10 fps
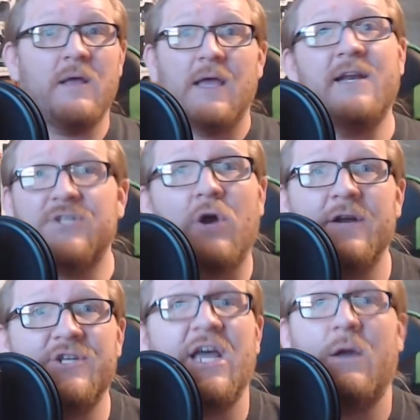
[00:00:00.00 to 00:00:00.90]
and
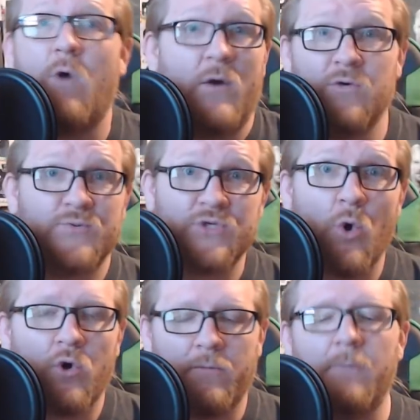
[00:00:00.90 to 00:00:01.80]
Atari Jaguar, which was
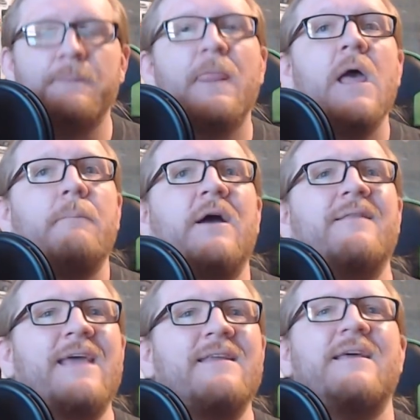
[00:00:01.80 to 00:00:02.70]
horrible.
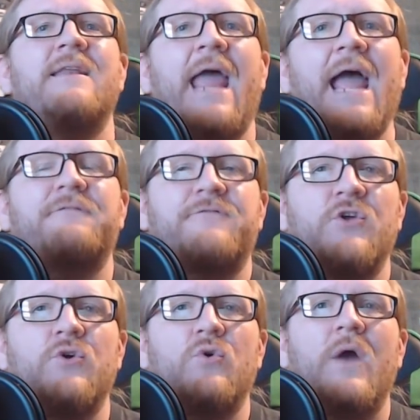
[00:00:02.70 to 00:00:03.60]
But they didn't have
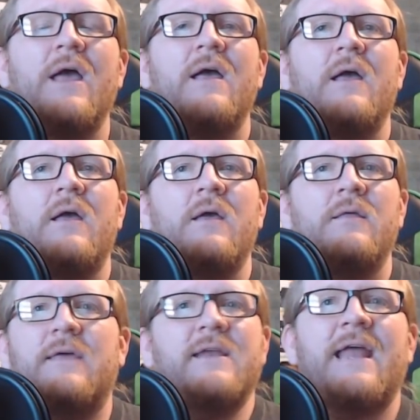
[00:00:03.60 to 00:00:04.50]
to
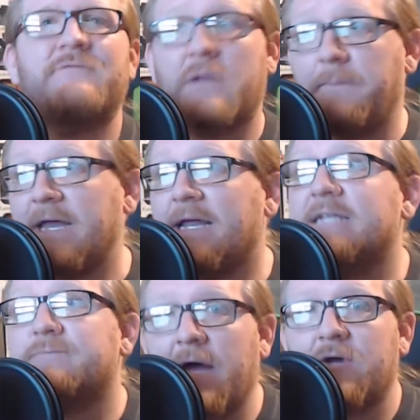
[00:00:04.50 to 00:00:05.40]
compete
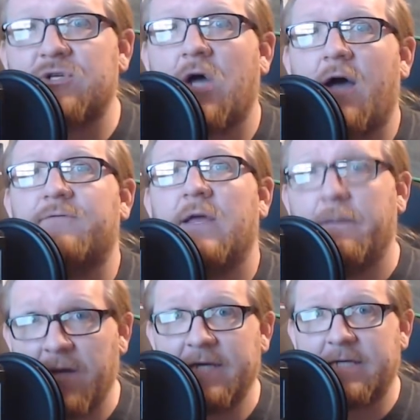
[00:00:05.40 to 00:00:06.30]
against Microsoft and a
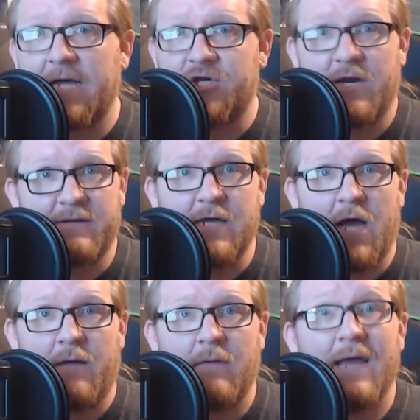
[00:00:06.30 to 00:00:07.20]
PlayStation at the
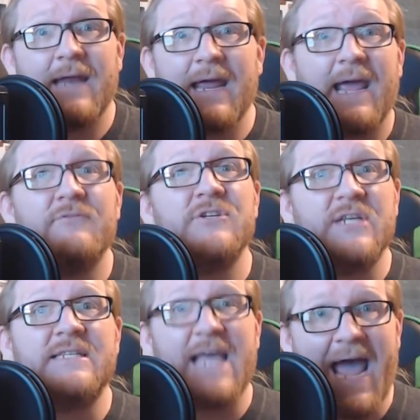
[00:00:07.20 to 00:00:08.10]
time. And ever
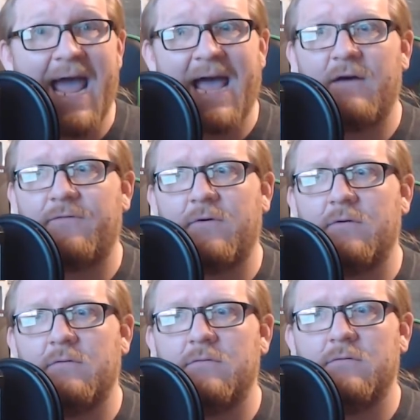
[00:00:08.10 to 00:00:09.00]
since they have,
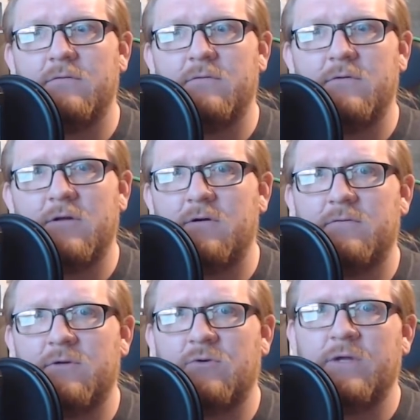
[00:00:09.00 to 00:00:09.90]
there
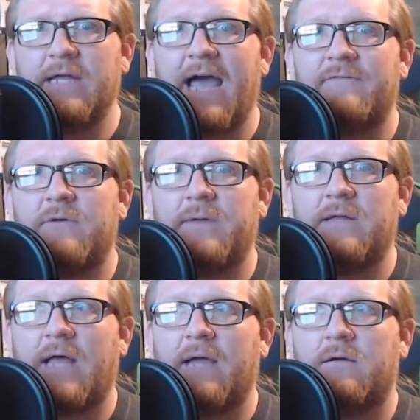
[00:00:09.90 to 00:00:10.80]
really haven't
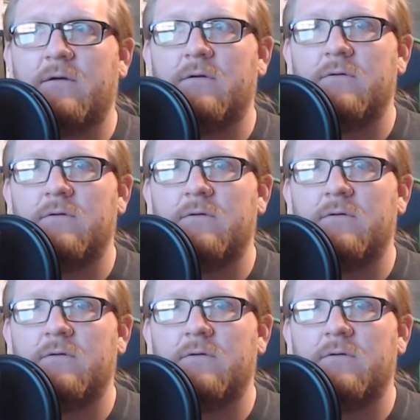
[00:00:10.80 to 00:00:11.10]
been like